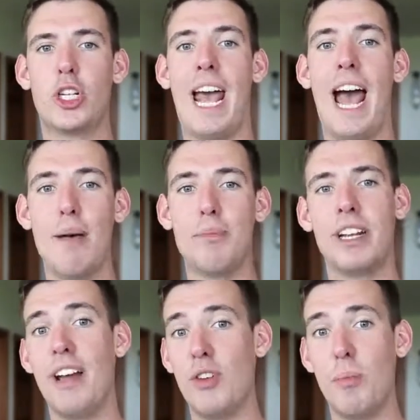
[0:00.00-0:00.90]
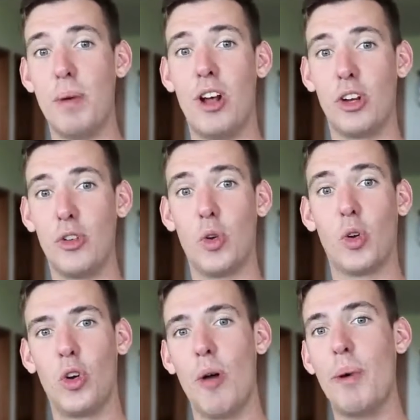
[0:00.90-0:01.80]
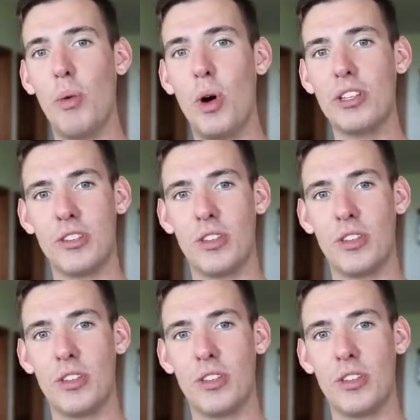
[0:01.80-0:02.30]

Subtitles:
tabs can I have open on Google Chrome at once,